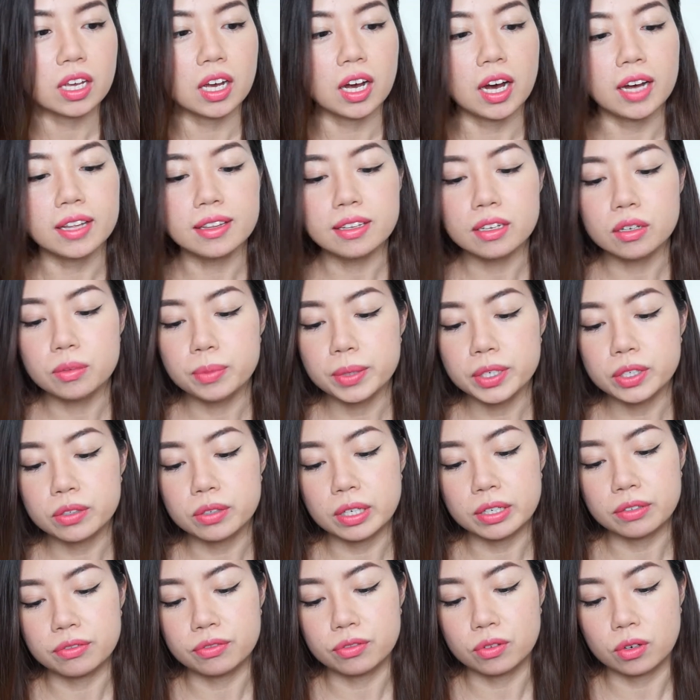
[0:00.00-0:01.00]
I think it'd be
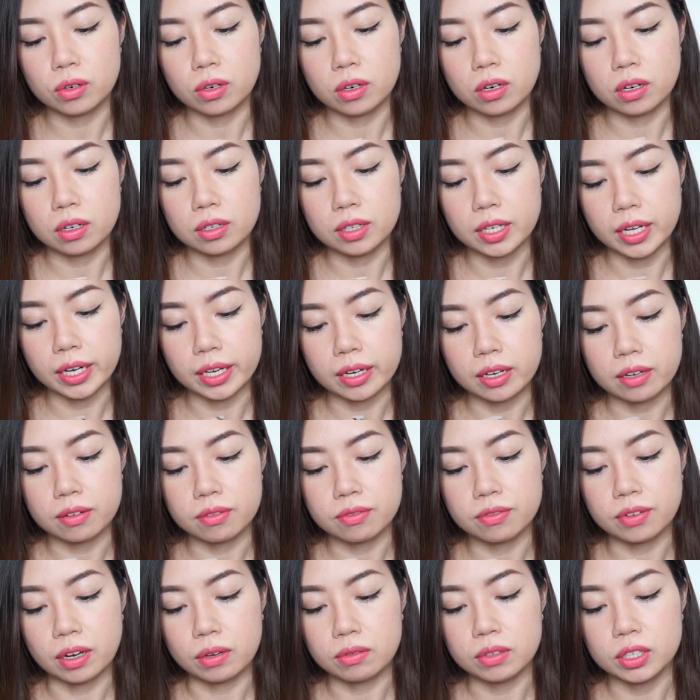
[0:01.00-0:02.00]
great for like
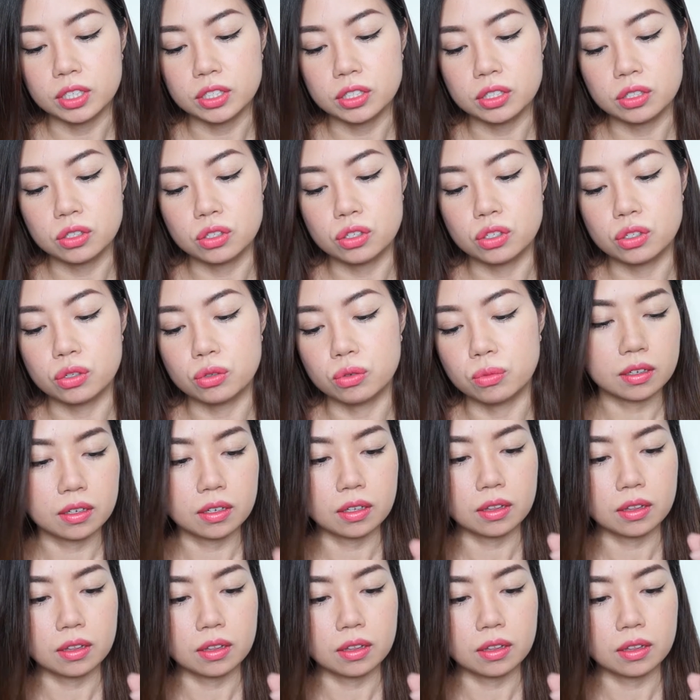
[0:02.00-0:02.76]
foundations too.